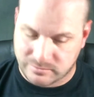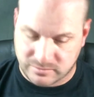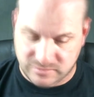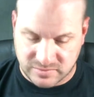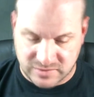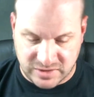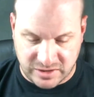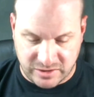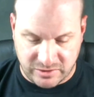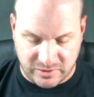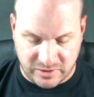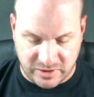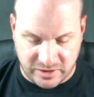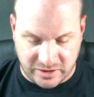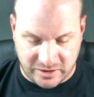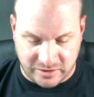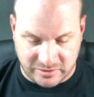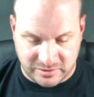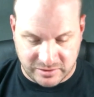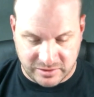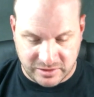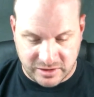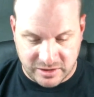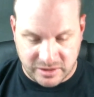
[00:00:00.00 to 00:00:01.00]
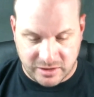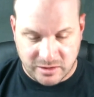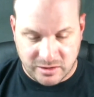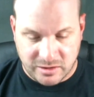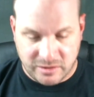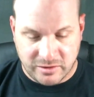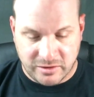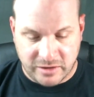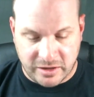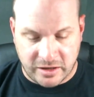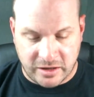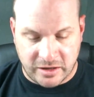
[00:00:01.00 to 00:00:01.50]
Here we go.
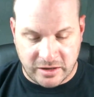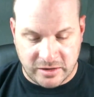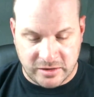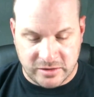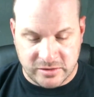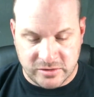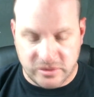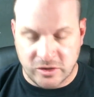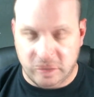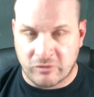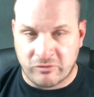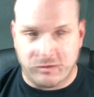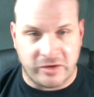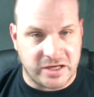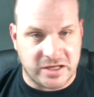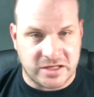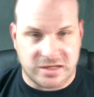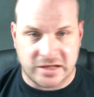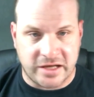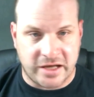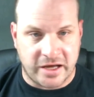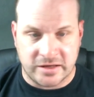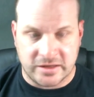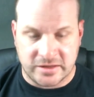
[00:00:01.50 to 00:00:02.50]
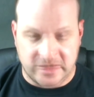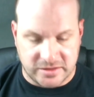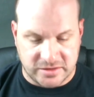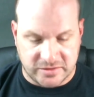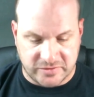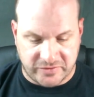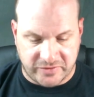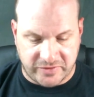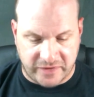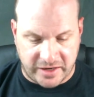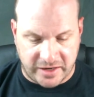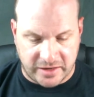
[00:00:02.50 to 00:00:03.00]
No fight stat. Doesn't
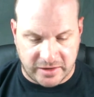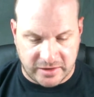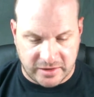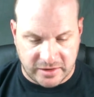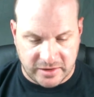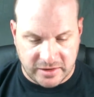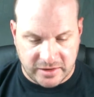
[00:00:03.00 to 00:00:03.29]
fight.